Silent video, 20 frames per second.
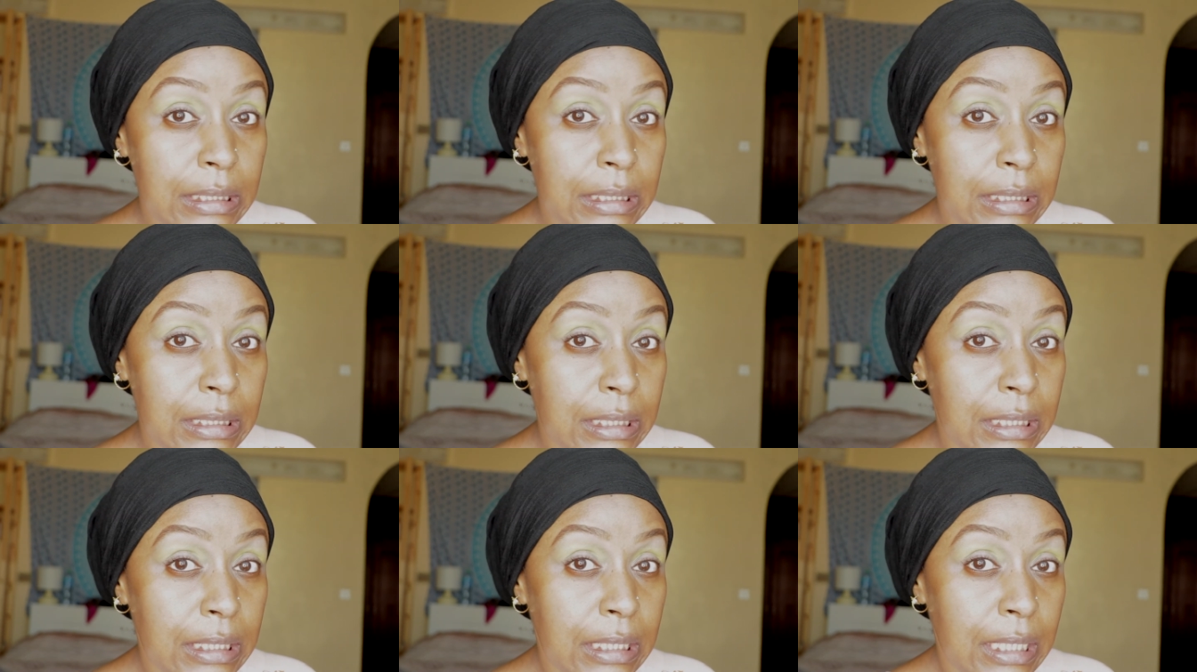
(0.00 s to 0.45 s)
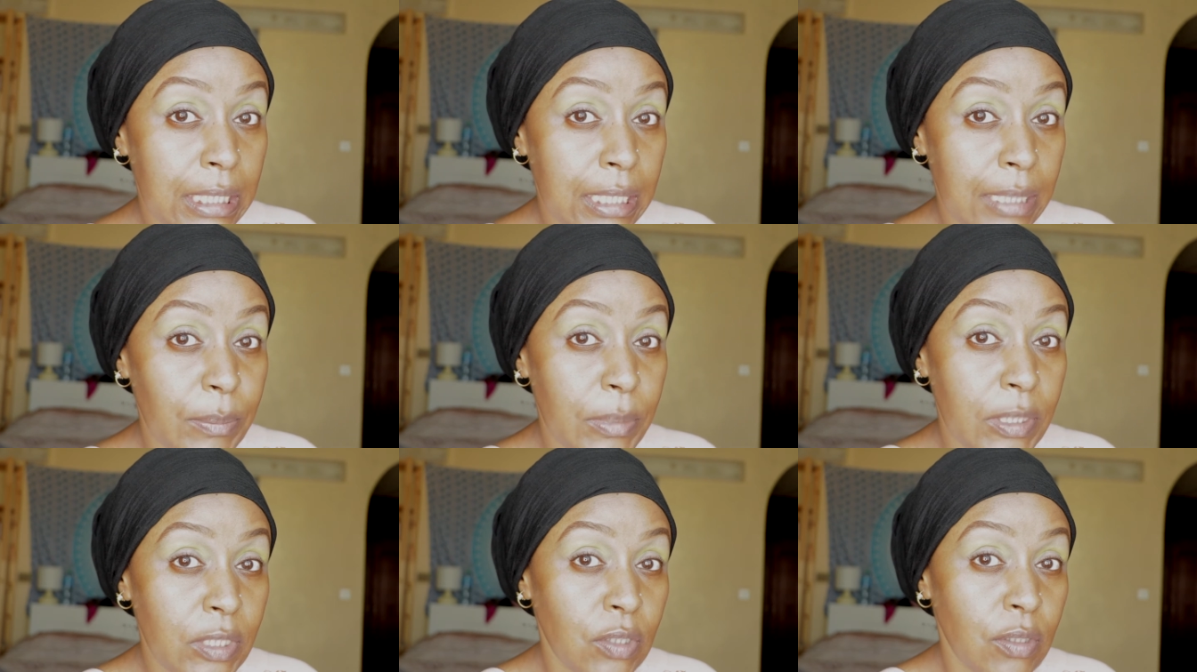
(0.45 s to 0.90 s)
Key
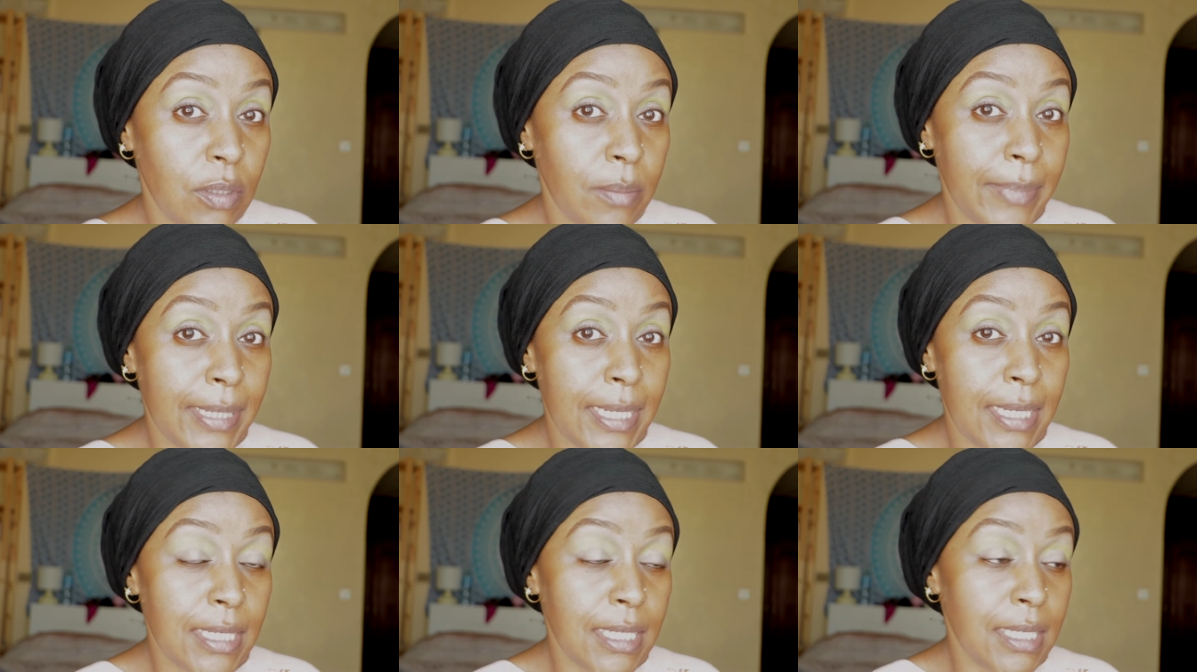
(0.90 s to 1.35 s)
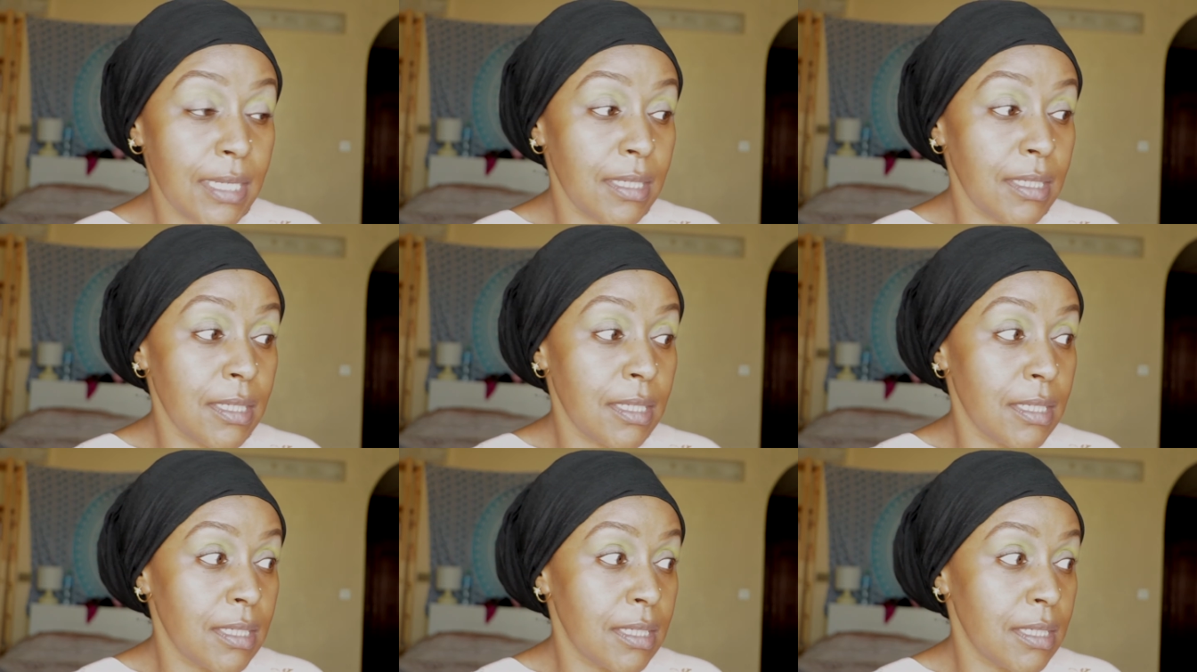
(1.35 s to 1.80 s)
lime is not
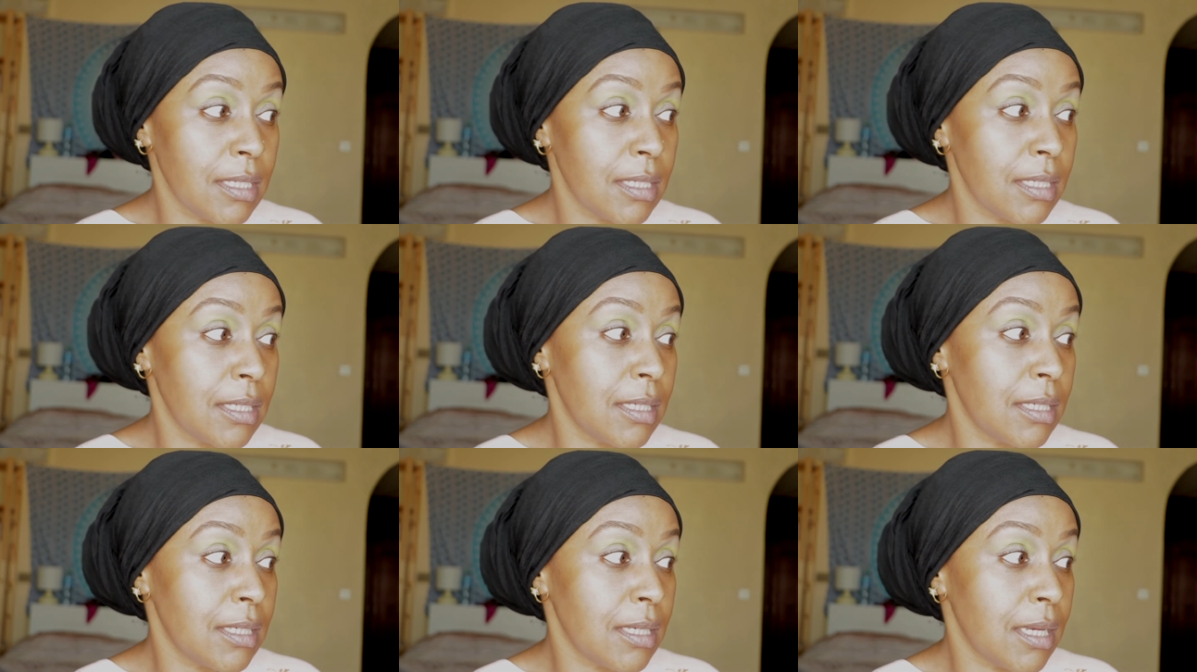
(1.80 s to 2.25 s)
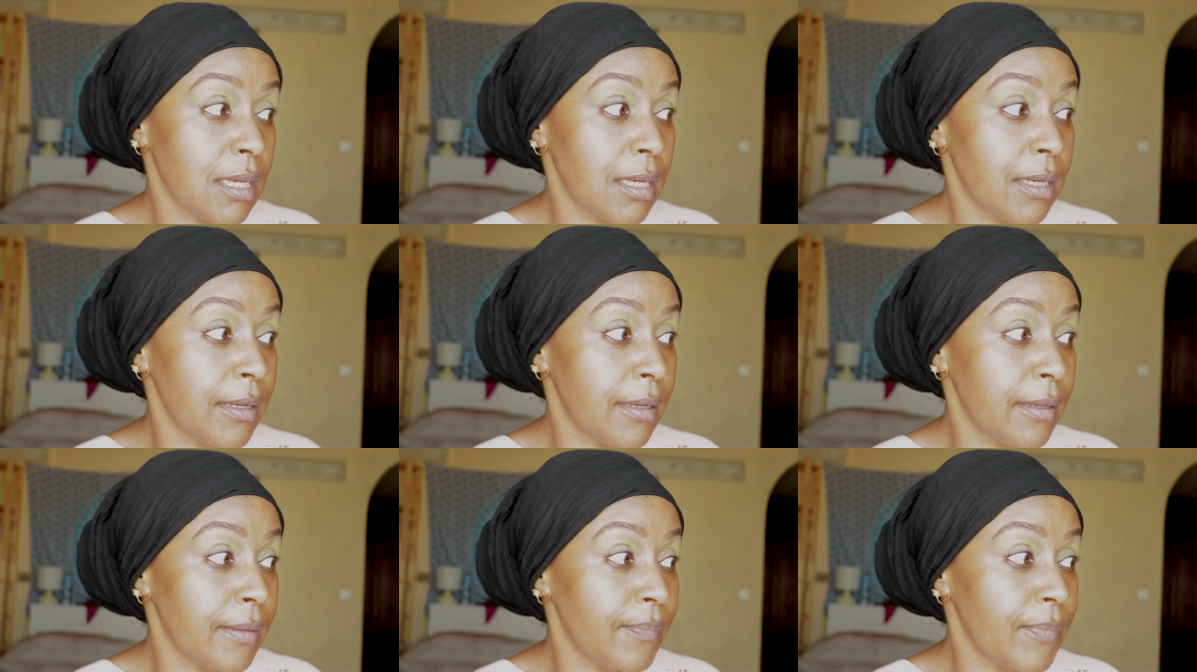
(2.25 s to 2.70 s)
blending.
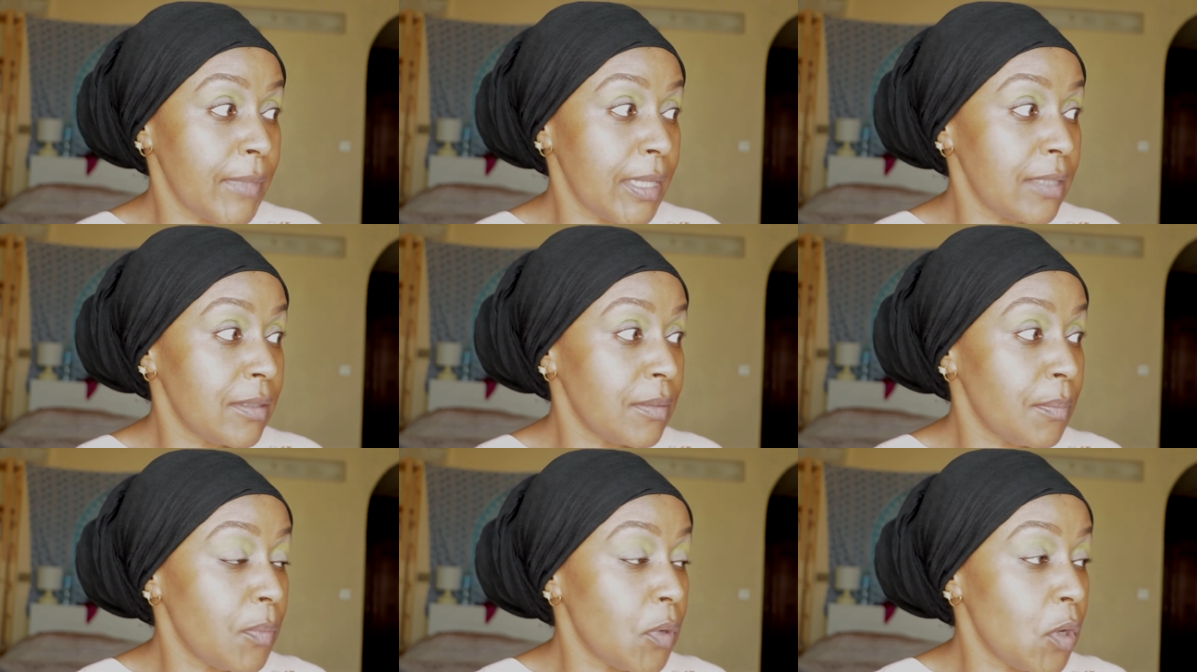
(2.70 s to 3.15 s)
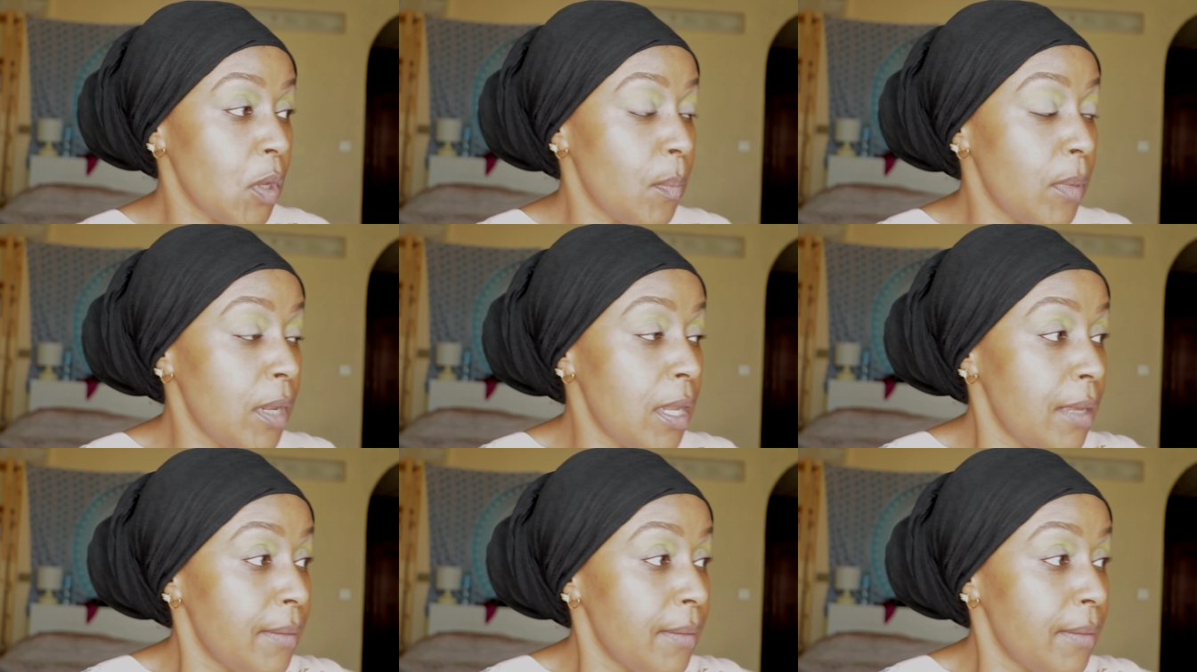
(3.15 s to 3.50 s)
That's a problem.